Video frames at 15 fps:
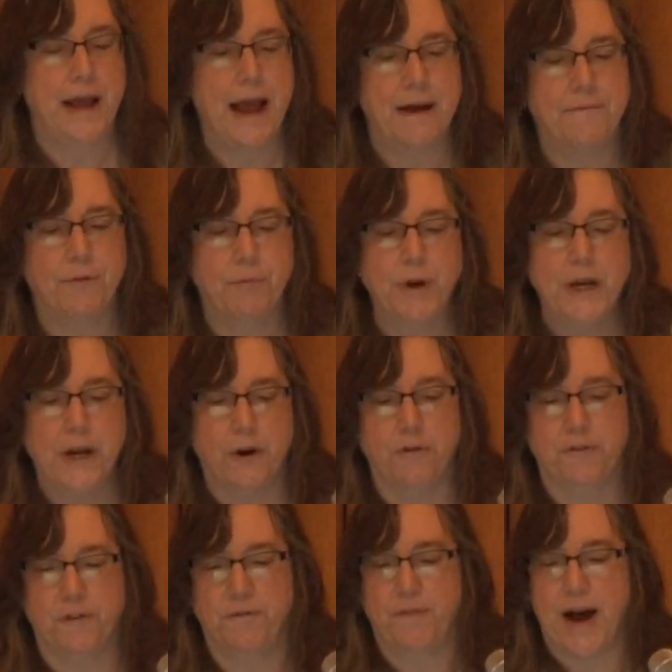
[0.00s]
have 3 years
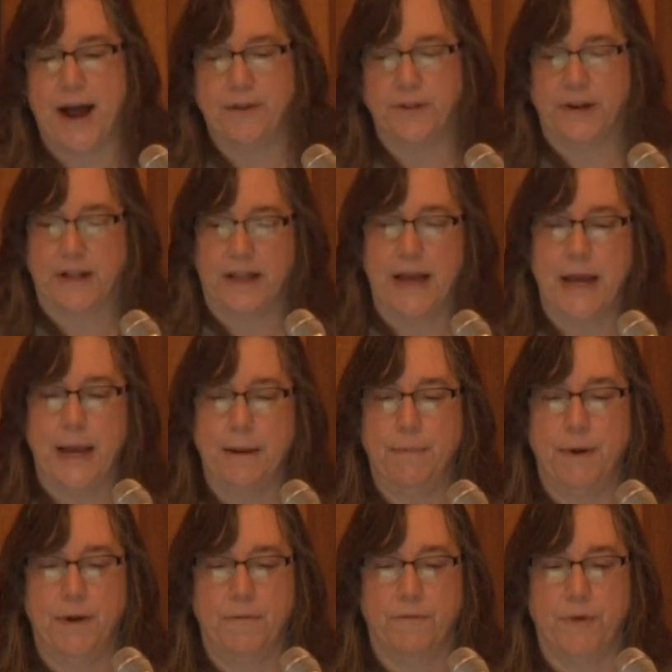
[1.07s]
to file the claim